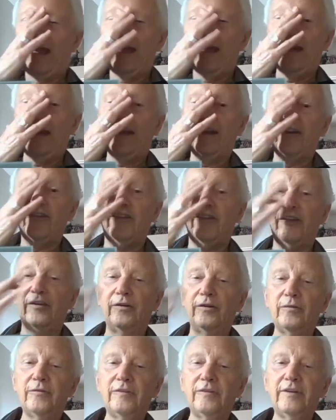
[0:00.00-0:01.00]
And it is the
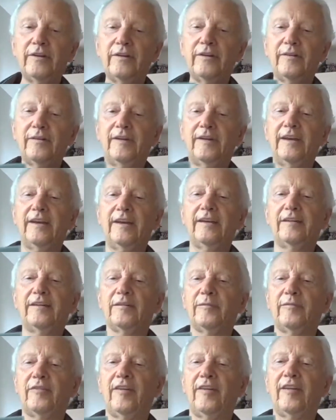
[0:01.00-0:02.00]
union of
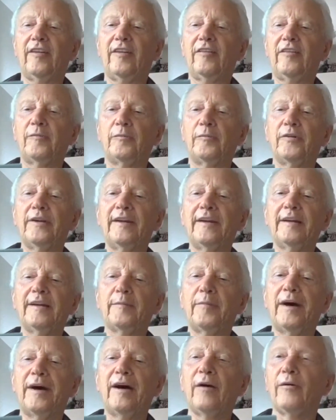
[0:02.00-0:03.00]
kingdoms that is bringing
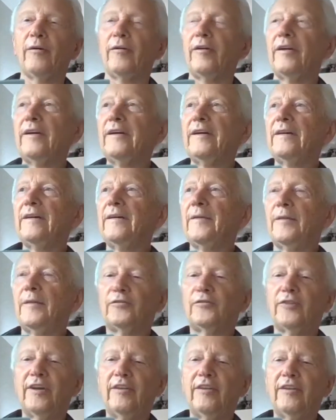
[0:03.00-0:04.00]
about
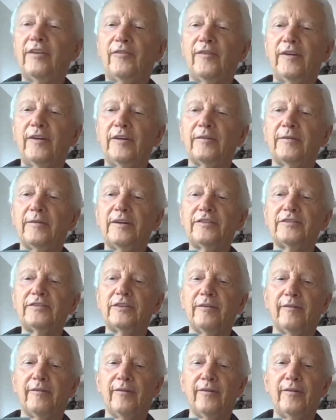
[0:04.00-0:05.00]
the
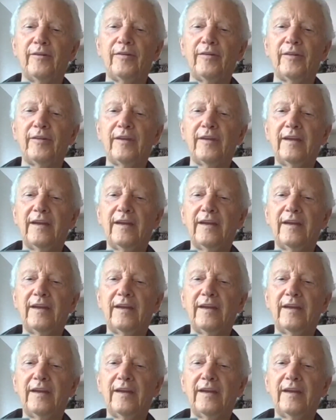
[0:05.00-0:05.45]
transfiguration of Earth